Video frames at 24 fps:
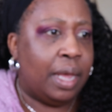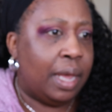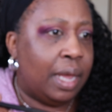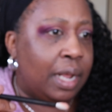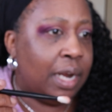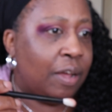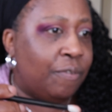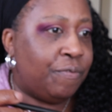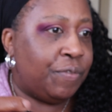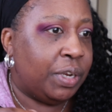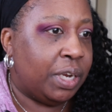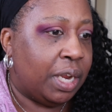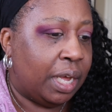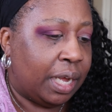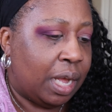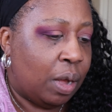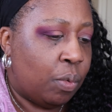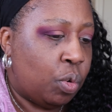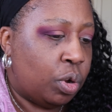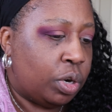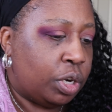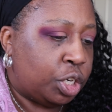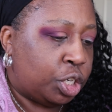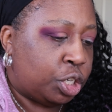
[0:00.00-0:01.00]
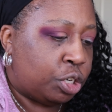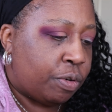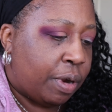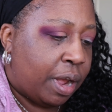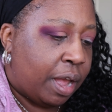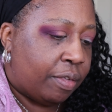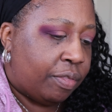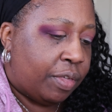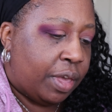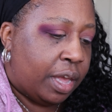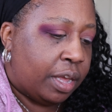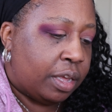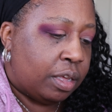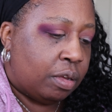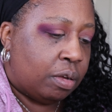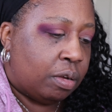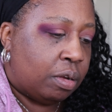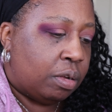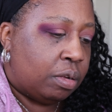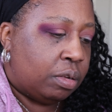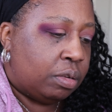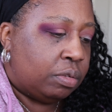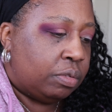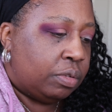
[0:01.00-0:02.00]
And I feel like I want to try that,
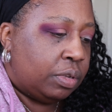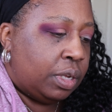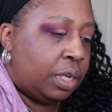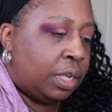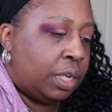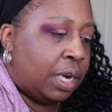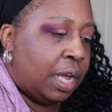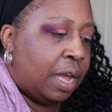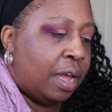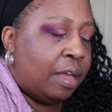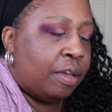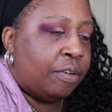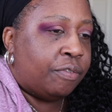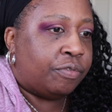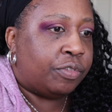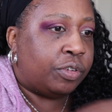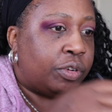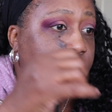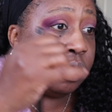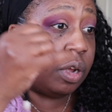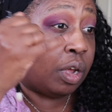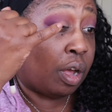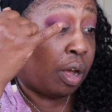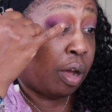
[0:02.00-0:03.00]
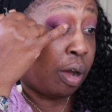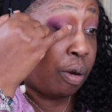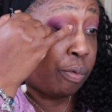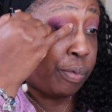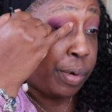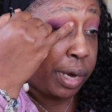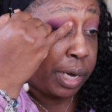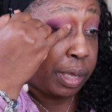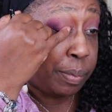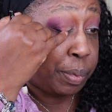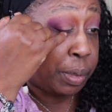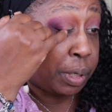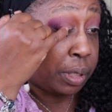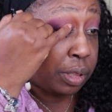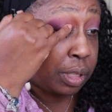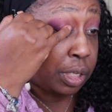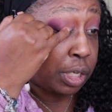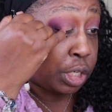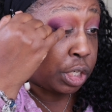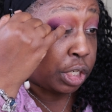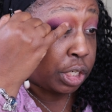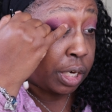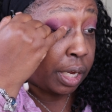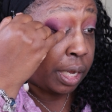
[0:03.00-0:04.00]
y'all. And I have already put
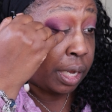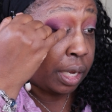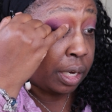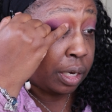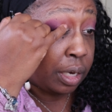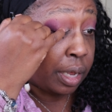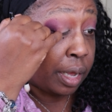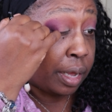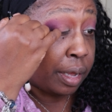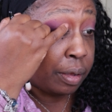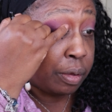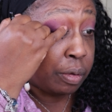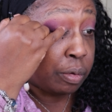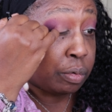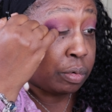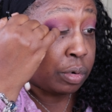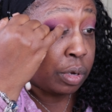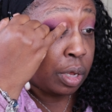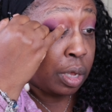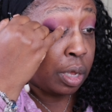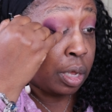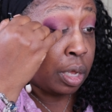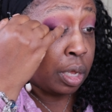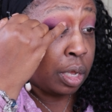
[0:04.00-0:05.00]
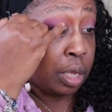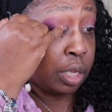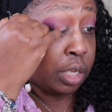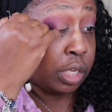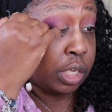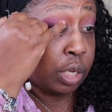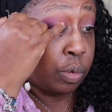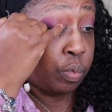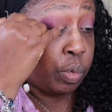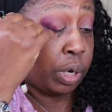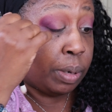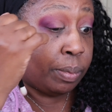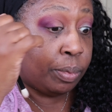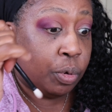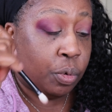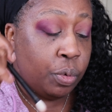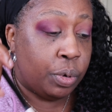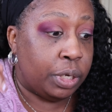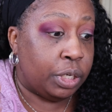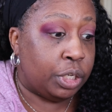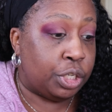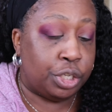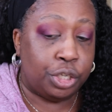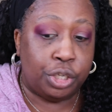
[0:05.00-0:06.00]
this shade down. So what I'm
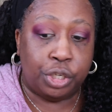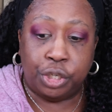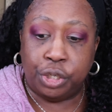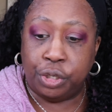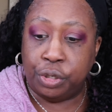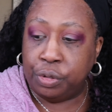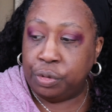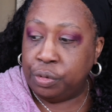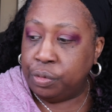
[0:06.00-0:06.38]
going to do